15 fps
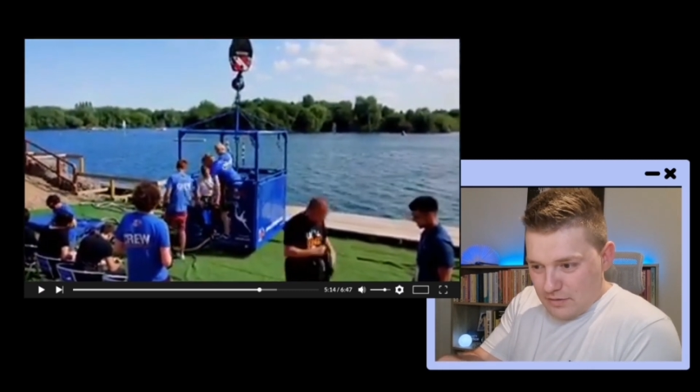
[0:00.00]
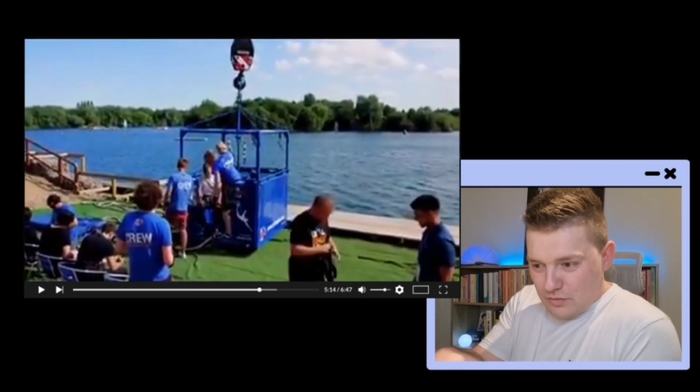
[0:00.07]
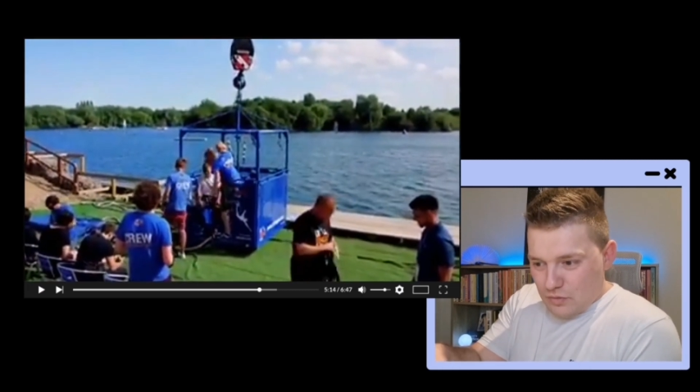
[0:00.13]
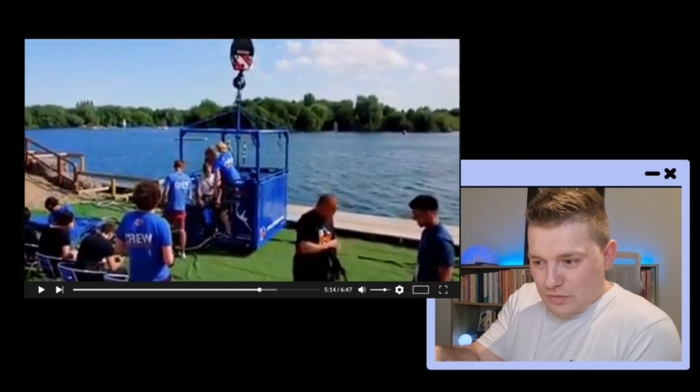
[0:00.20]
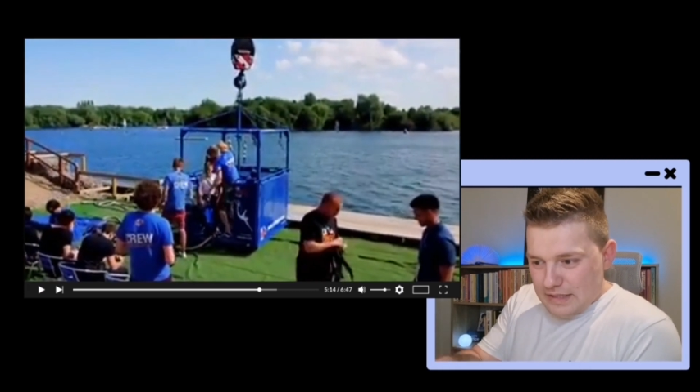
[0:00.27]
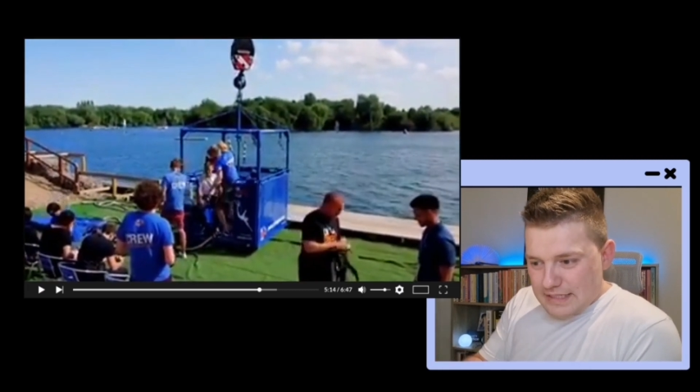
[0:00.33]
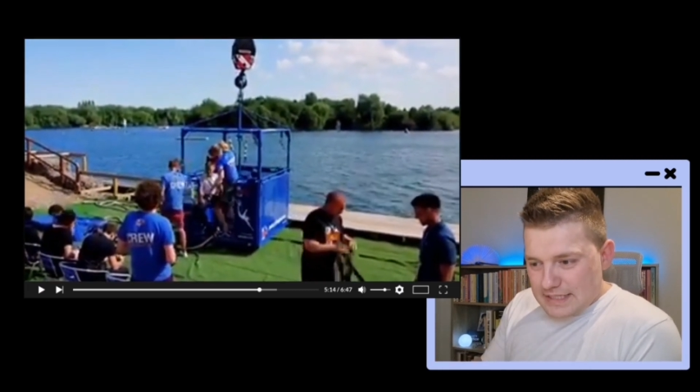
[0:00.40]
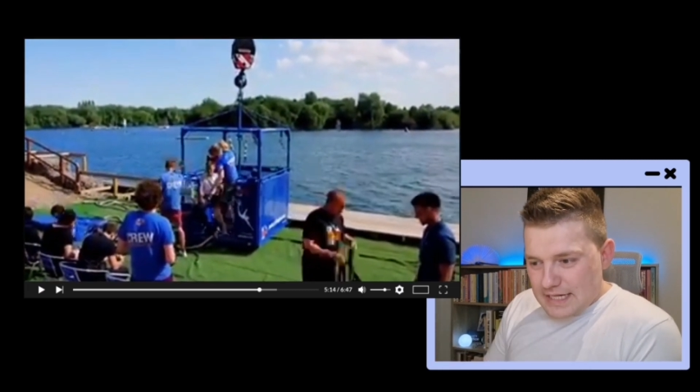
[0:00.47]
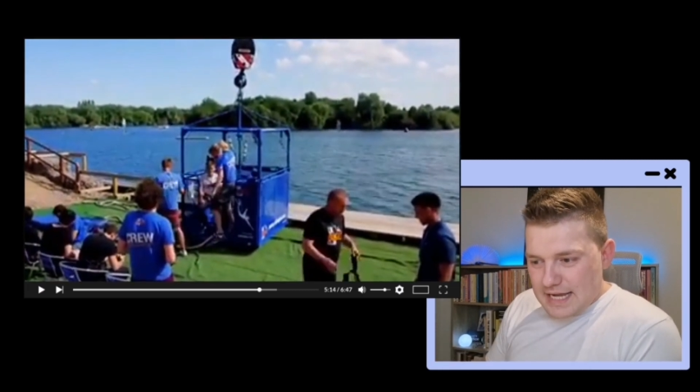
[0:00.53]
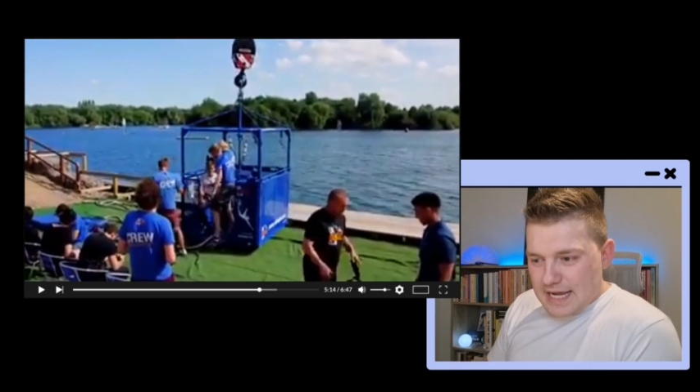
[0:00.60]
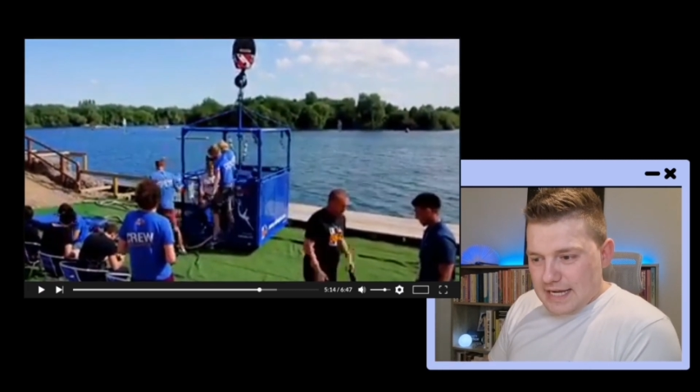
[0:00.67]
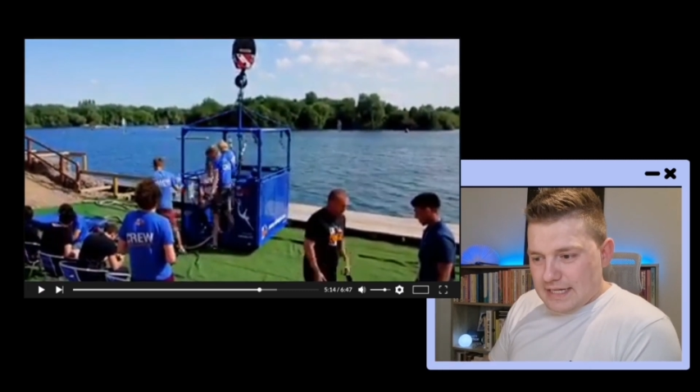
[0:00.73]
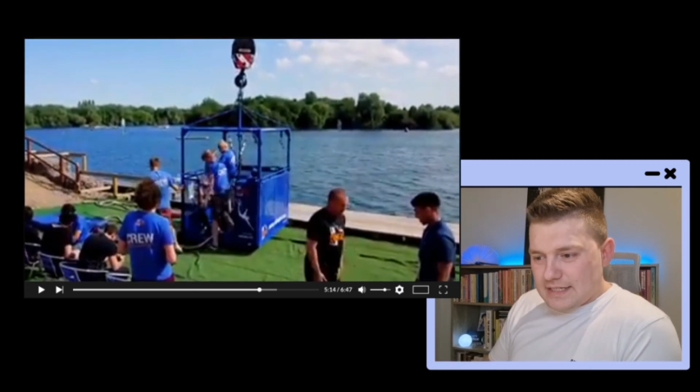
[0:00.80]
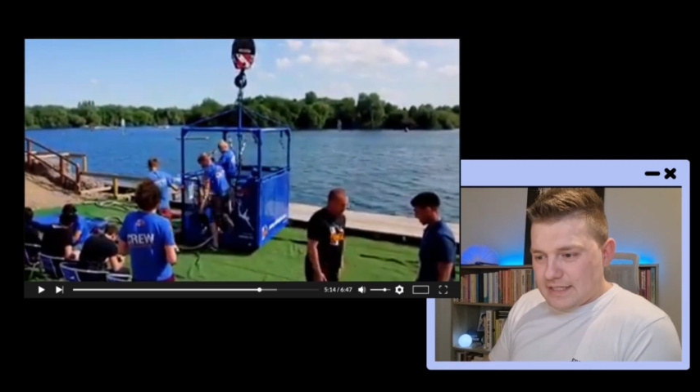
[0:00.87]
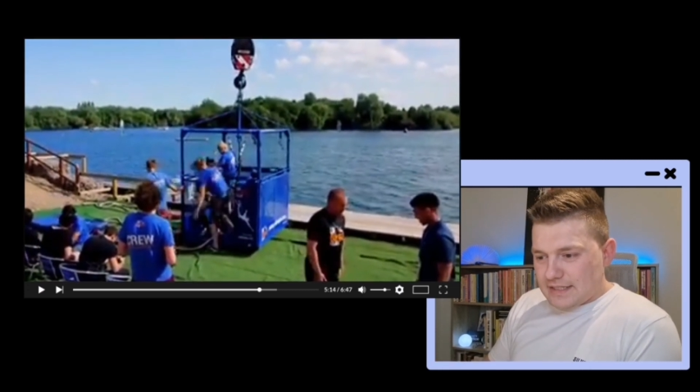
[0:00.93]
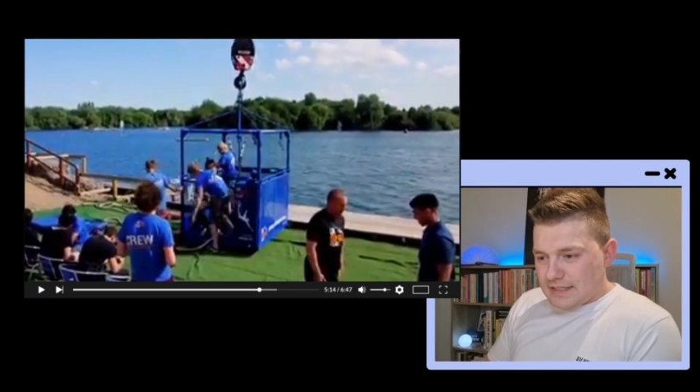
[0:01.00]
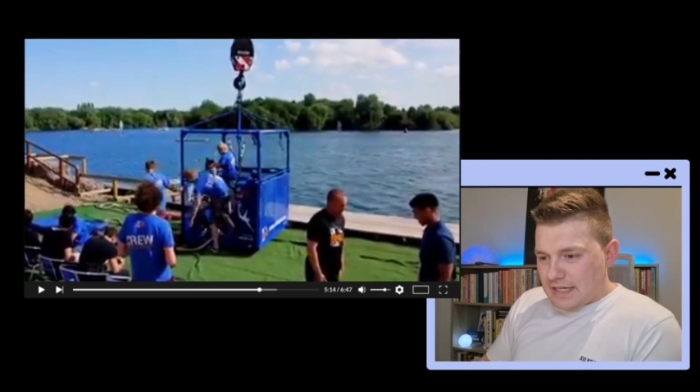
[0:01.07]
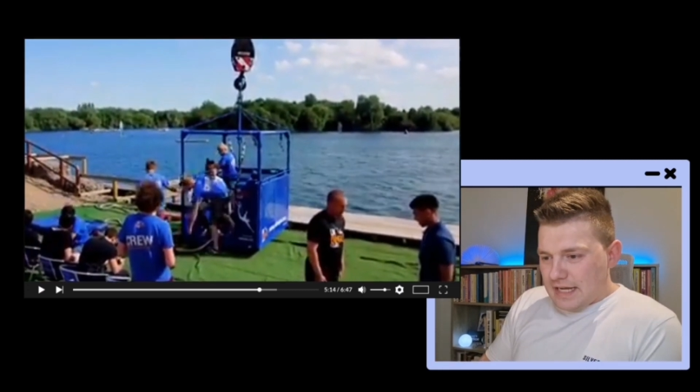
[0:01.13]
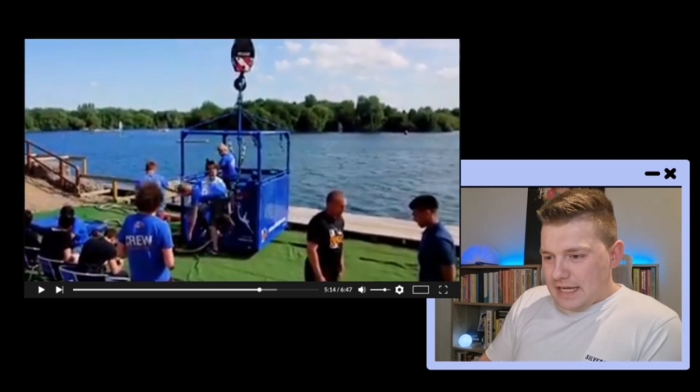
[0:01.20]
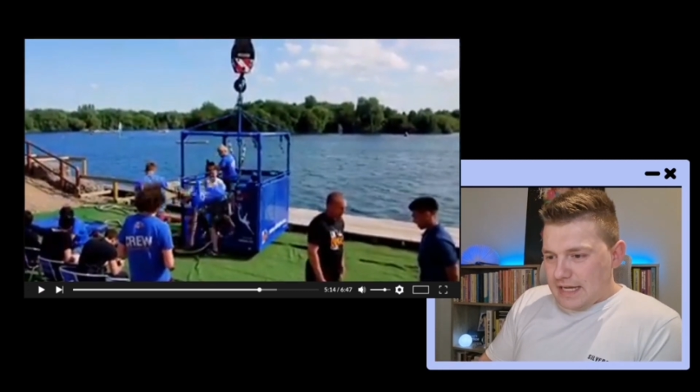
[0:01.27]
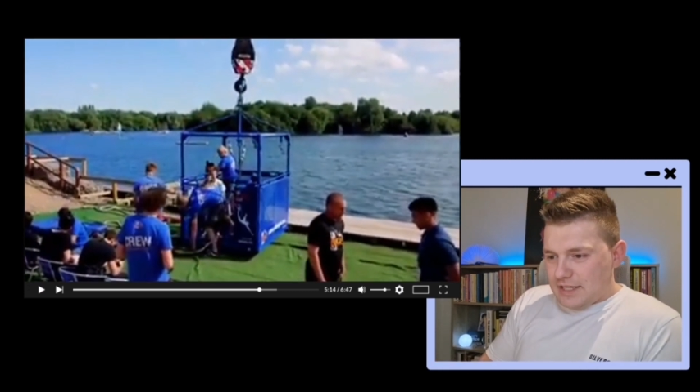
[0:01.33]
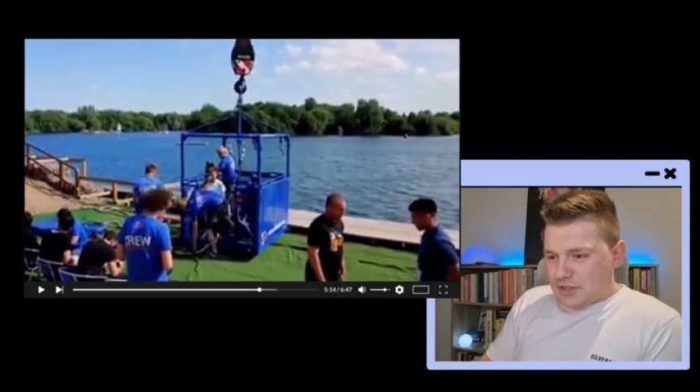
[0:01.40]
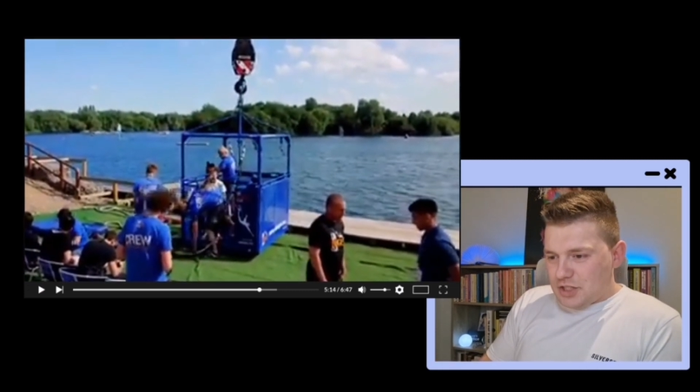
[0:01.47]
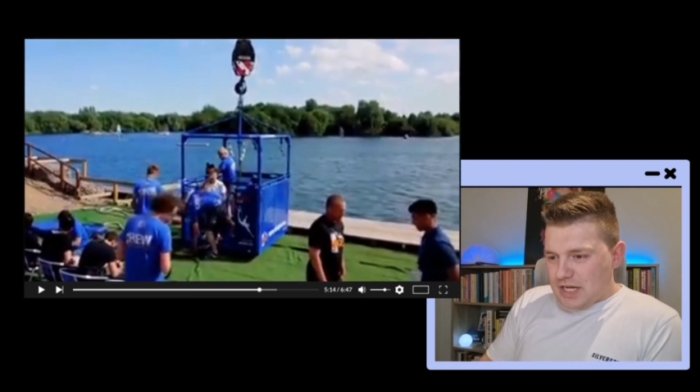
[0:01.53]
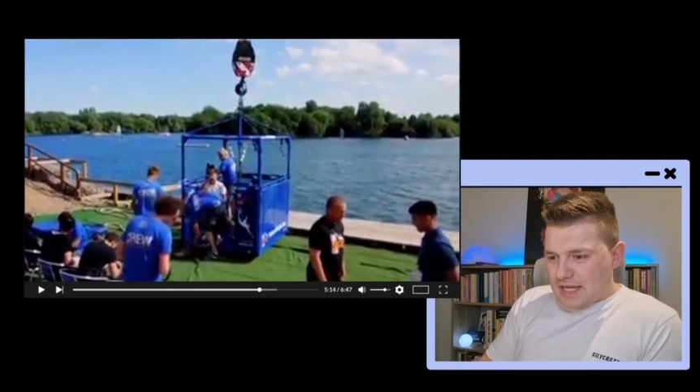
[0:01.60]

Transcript: all intact and